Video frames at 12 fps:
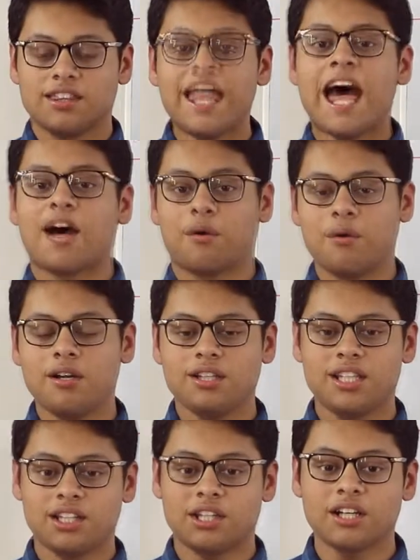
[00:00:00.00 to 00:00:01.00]
Now,
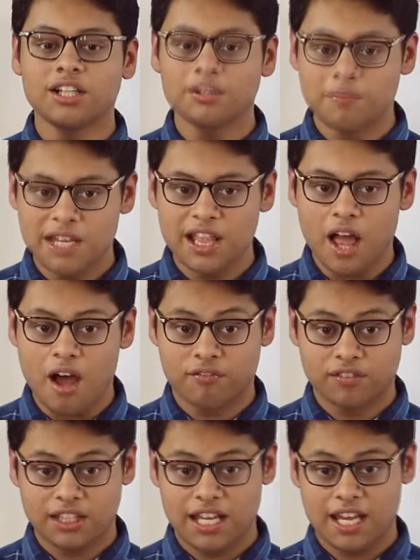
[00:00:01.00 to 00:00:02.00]
the third meal
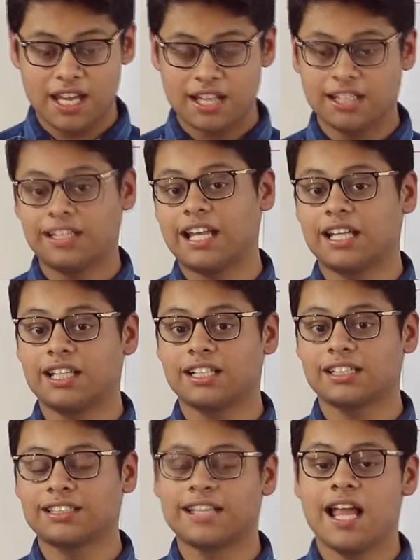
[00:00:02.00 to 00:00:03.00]
of the day, that
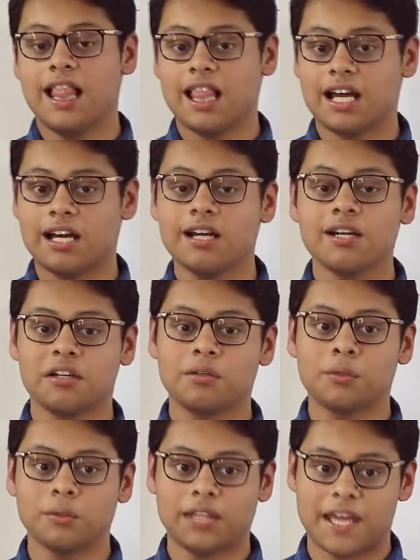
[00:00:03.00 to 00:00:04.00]
is le
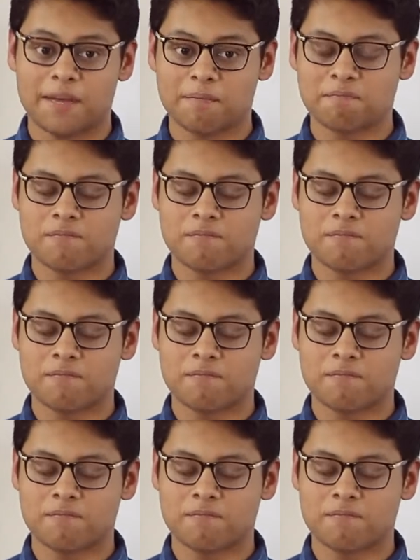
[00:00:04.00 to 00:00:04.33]
gouter.